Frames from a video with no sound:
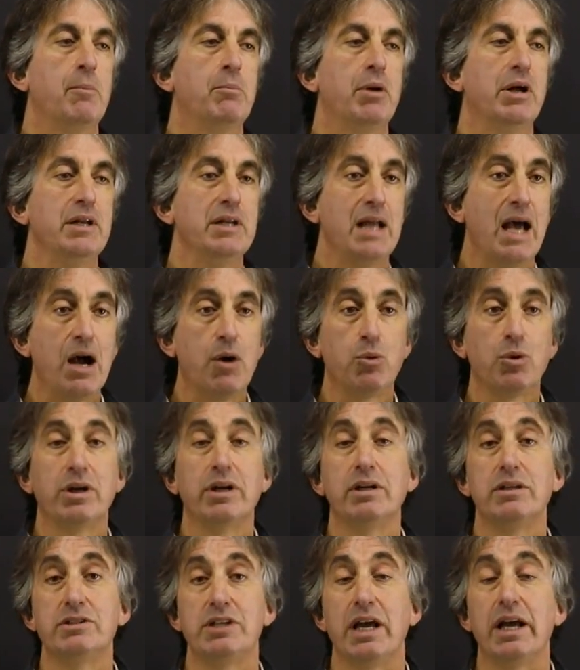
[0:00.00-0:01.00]
But now we're
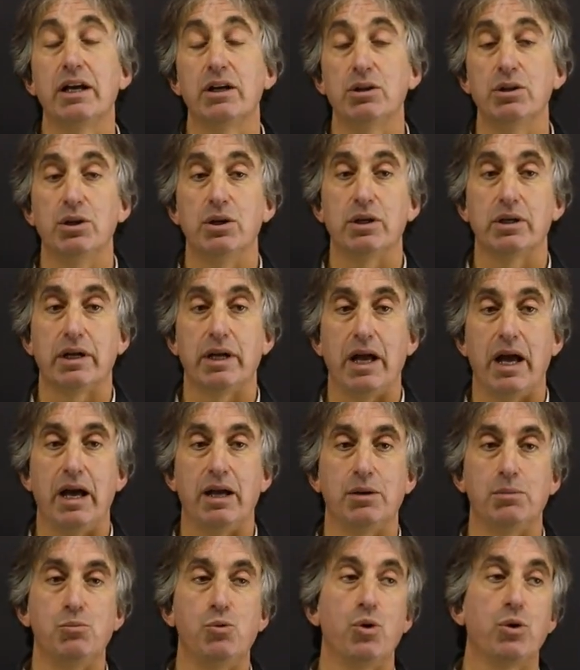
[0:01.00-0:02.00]
going to take a look
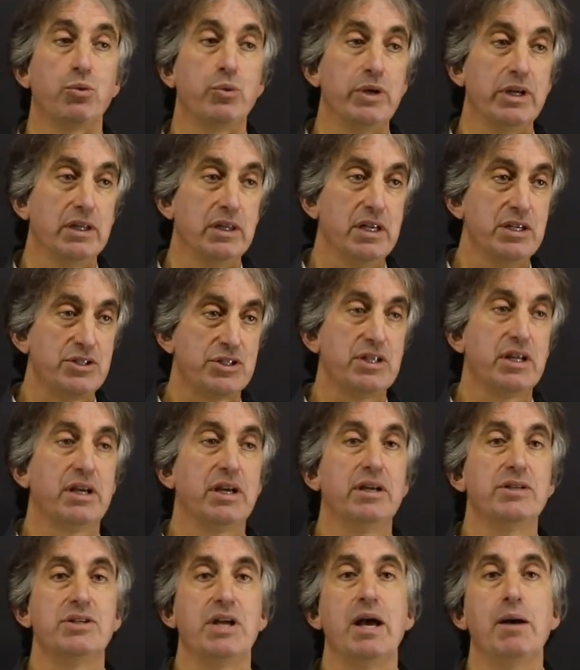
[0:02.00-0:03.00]
at a more realistic
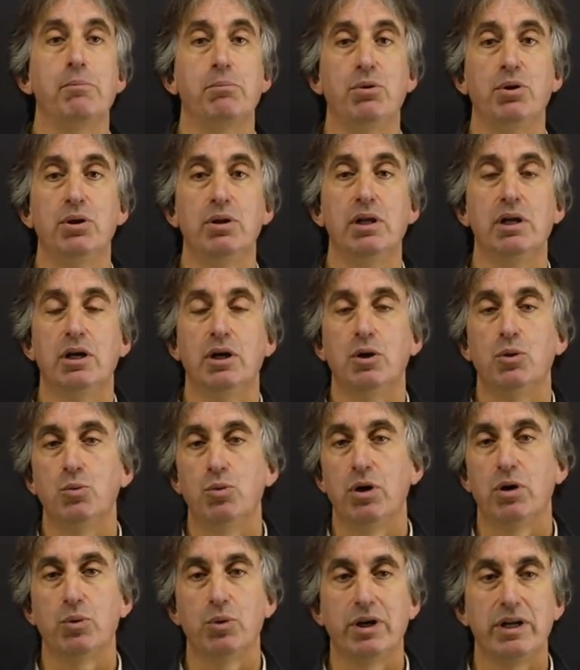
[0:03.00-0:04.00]
example
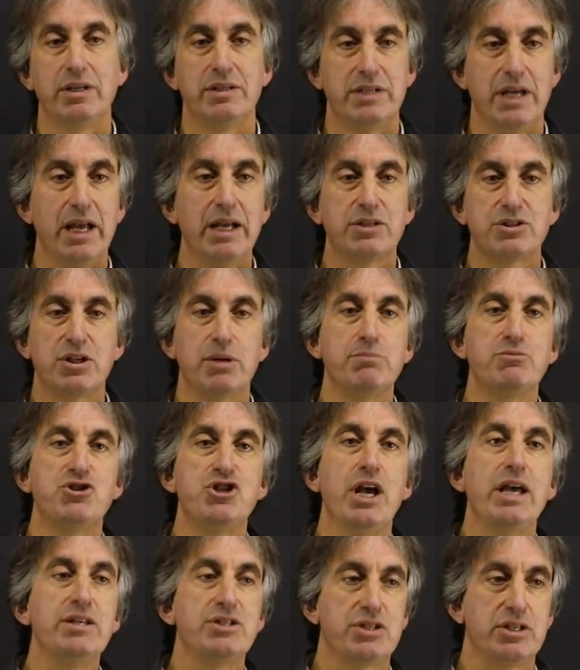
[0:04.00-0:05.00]
where we're going to take some
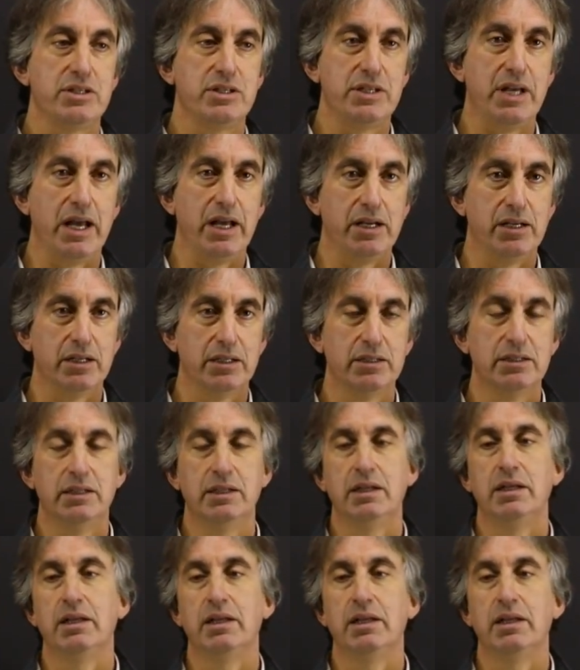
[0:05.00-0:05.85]
JSON data